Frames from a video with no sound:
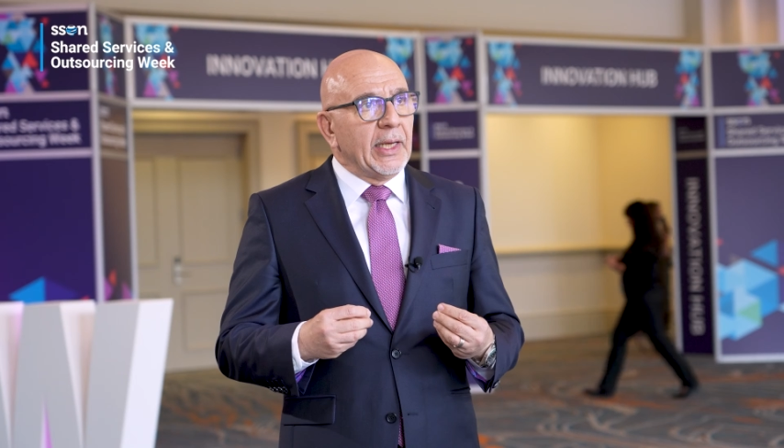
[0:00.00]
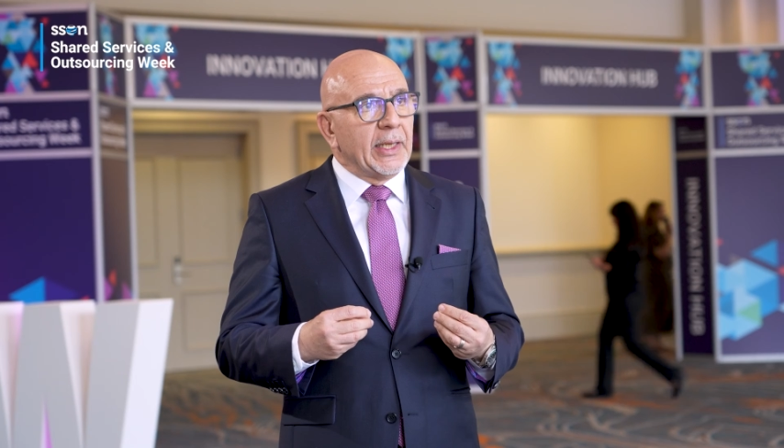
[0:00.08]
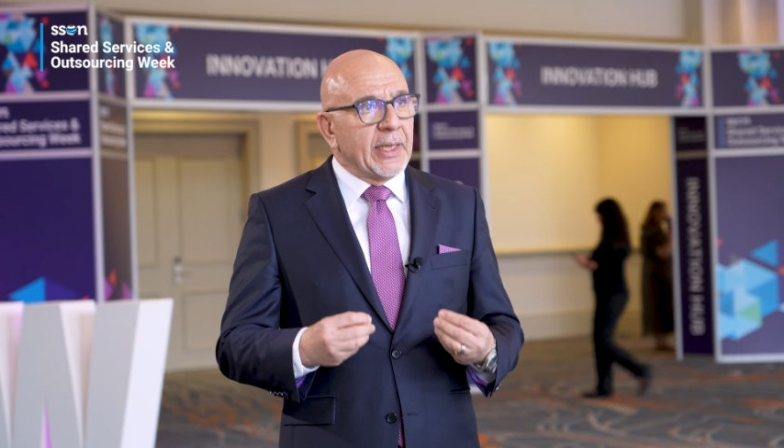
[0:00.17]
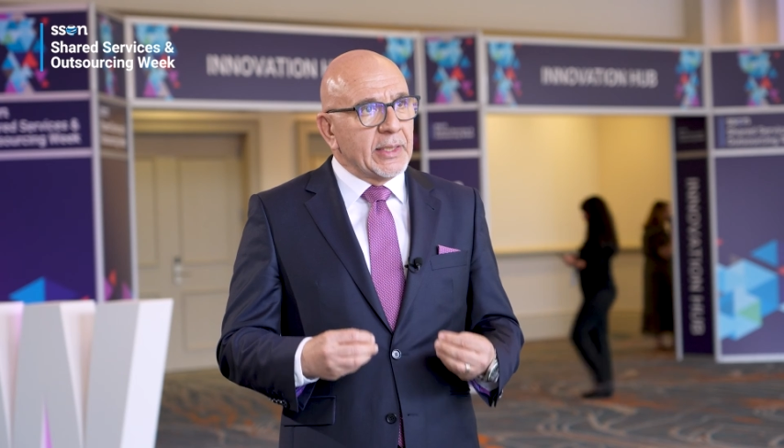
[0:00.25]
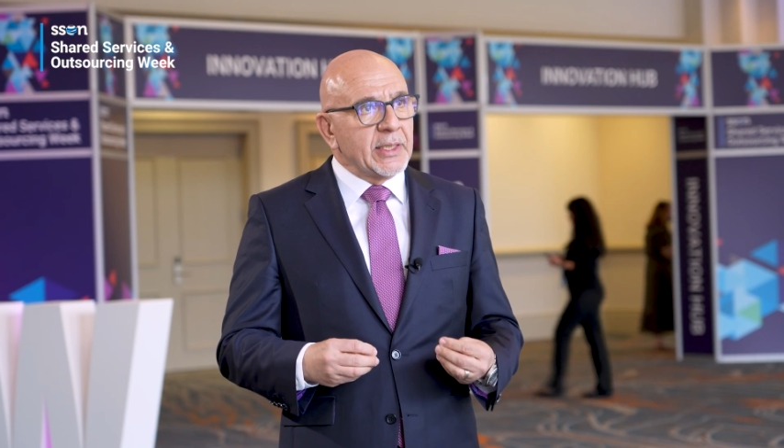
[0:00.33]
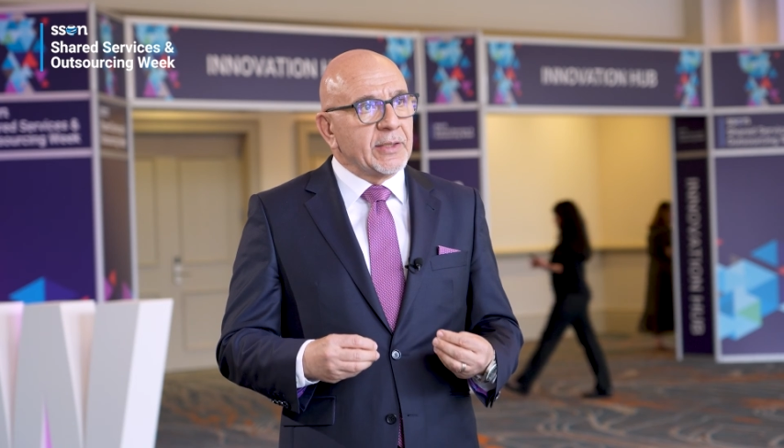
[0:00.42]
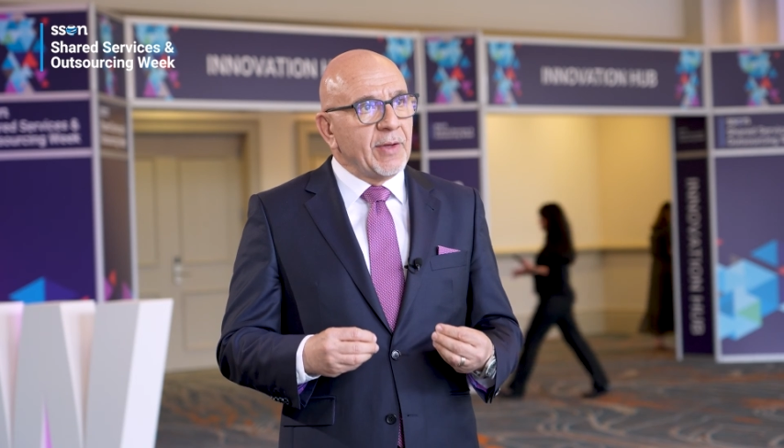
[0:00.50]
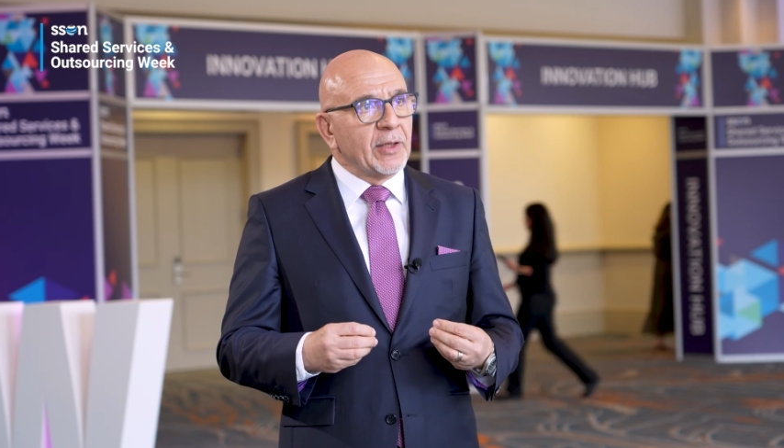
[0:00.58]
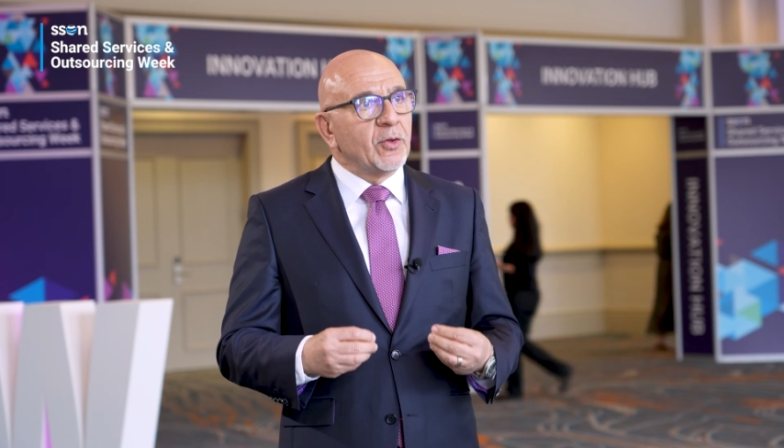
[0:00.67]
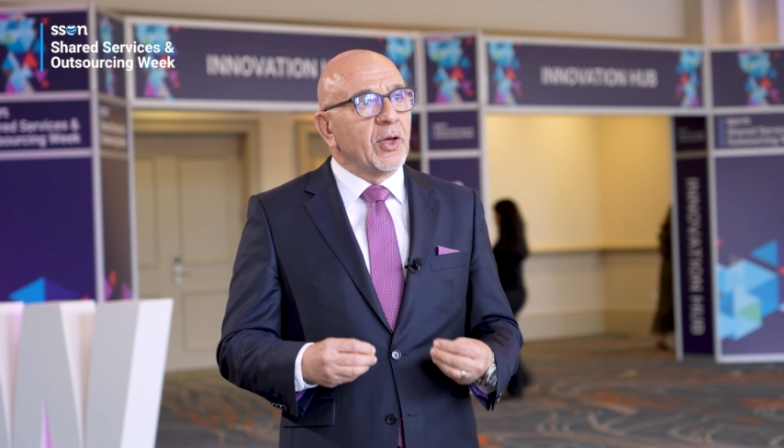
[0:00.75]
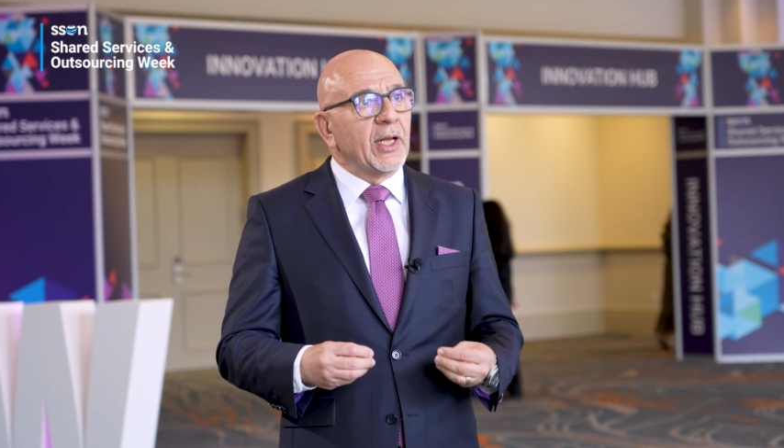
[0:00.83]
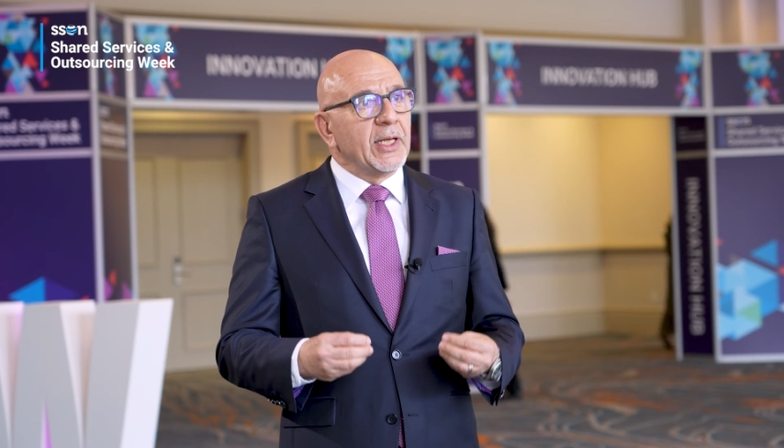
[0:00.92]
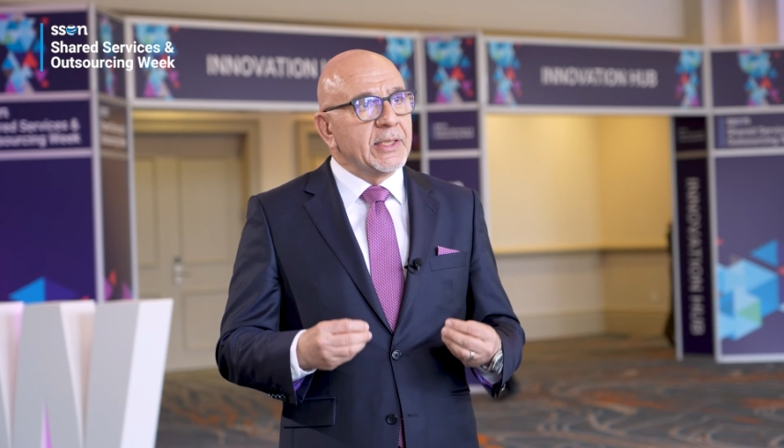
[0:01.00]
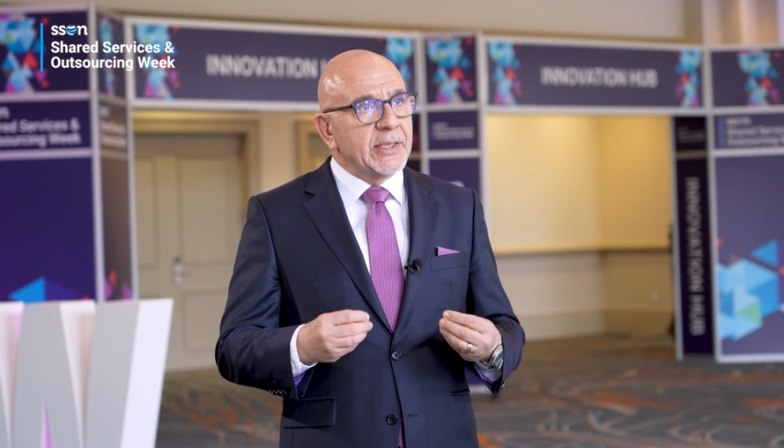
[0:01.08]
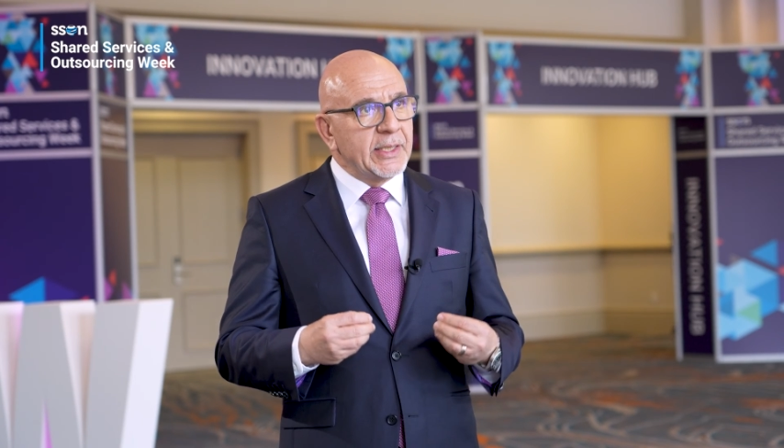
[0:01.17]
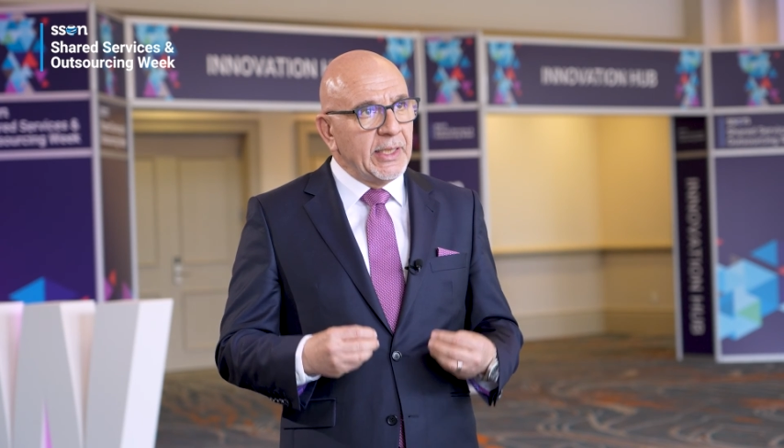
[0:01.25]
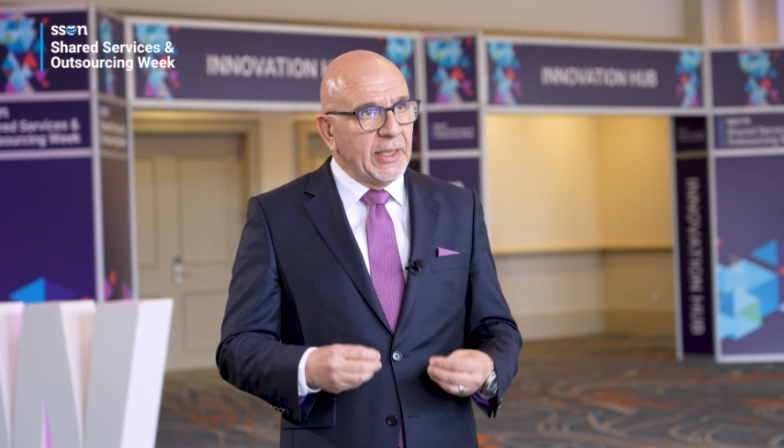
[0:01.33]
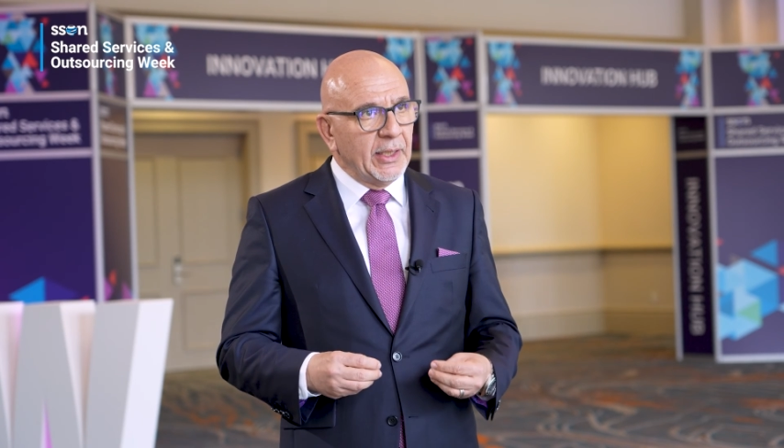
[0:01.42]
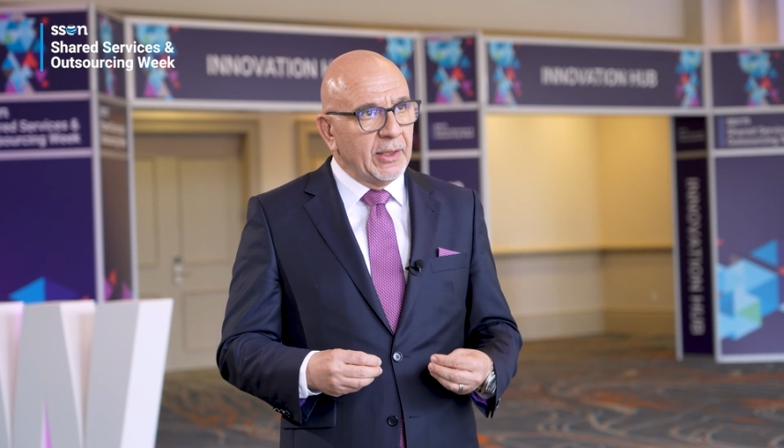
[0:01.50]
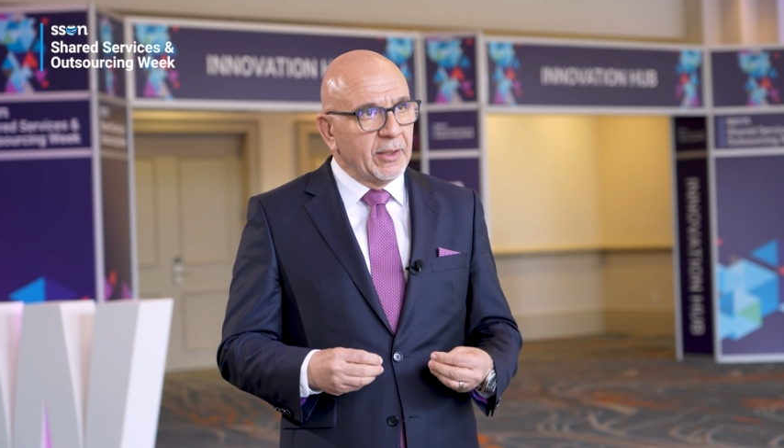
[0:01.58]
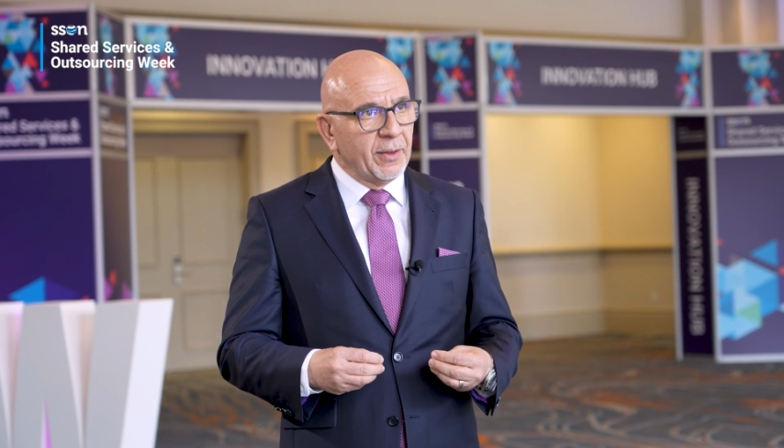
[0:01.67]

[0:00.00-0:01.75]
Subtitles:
it has as well to get a seat